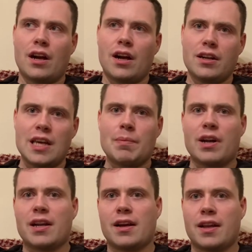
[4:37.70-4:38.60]
I'll keep an
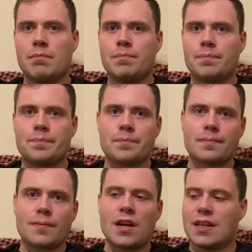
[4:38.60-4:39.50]
eye on him.
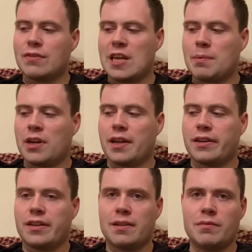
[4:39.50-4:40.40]
I'll have to keep an eye
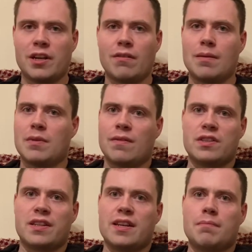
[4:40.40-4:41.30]
on him. You know, I'm
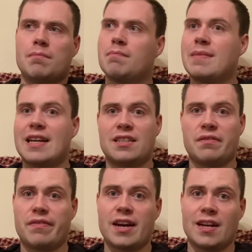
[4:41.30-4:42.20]
obviously a
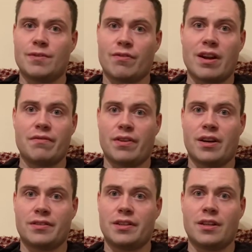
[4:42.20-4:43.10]
massive fan of his
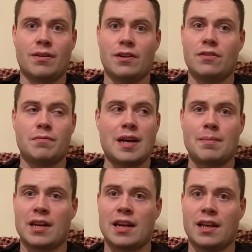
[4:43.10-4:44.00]
grandfather. You know, I love
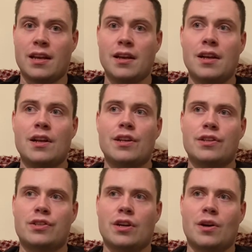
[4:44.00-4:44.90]
Muhammad Ali,
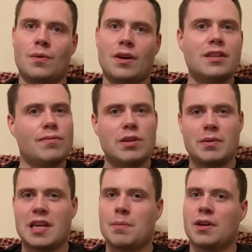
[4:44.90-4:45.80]
so I'll definitely
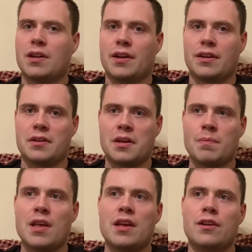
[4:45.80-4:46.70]
be keeping an eye on
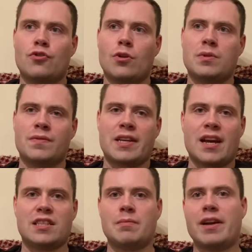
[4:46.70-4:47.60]
him. In terms of the
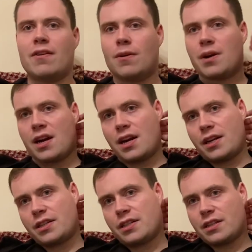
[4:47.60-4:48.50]
Casemiro
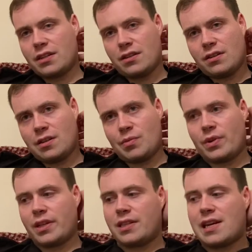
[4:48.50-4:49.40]
card, oh
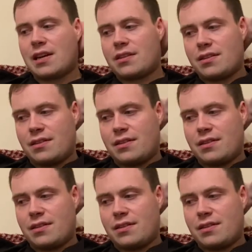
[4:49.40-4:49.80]
boy, that